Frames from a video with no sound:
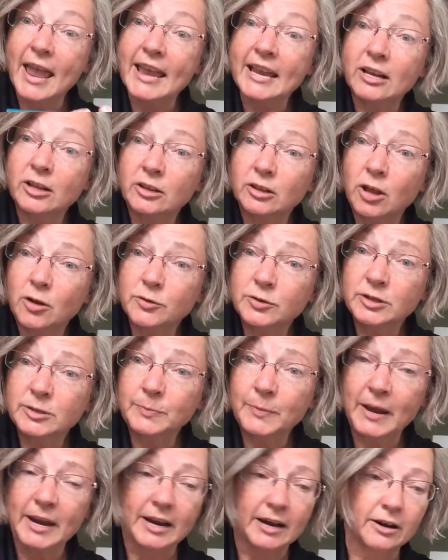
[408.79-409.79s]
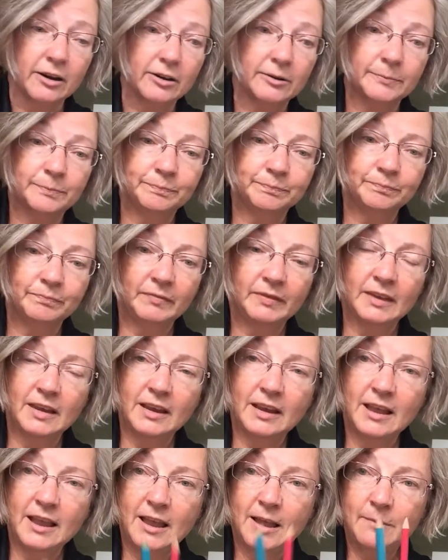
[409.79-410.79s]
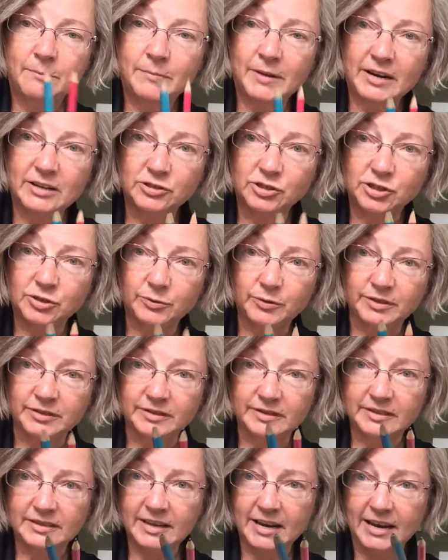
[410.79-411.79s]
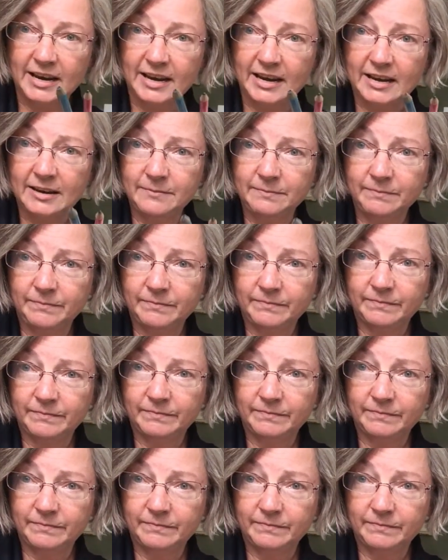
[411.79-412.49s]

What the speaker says: a close pair. But as you can see,